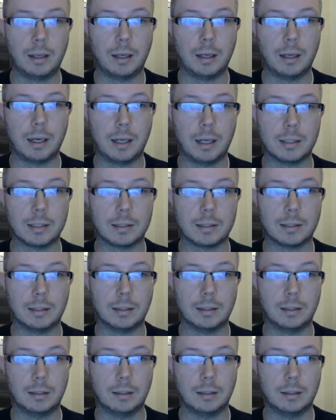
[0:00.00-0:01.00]
and
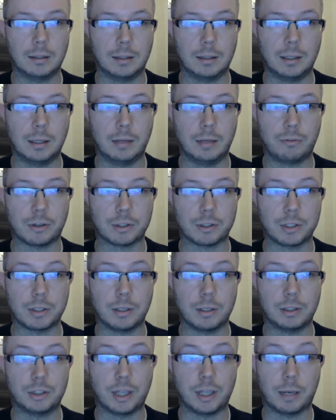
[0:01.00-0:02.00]
delivers
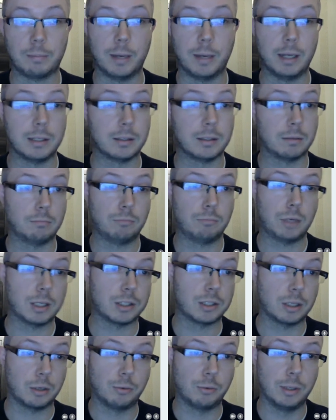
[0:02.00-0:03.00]
checkmate. Yes,
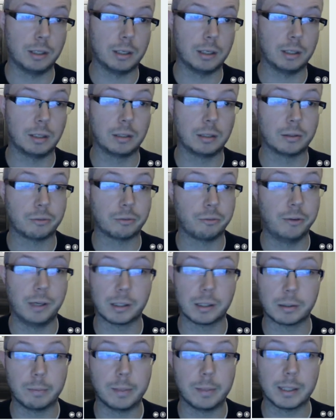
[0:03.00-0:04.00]
the queen can interfere
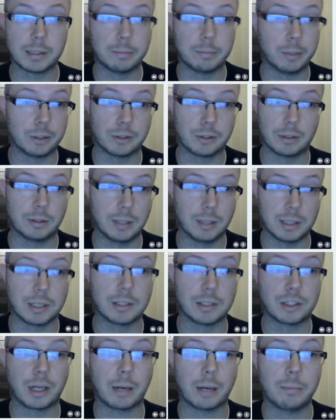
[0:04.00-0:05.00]
a bit, but this is
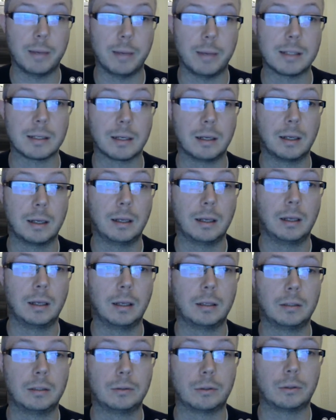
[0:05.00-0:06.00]
checkmate.
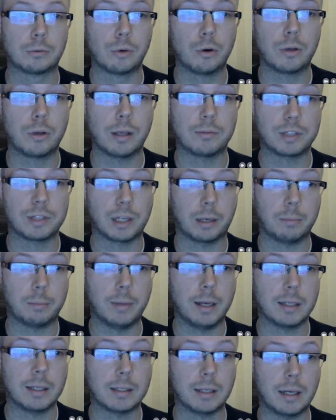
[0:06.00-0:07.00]
The rook gives
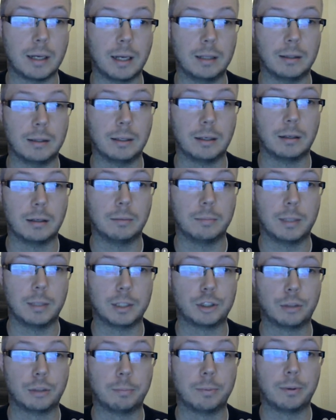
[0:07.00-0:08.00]
checkmate, and the
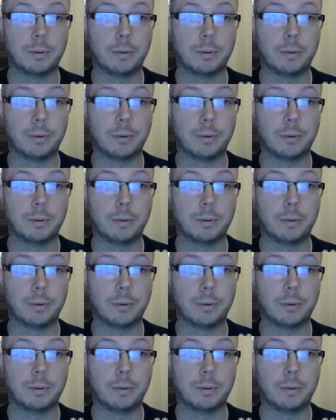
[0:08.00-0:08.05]
bishop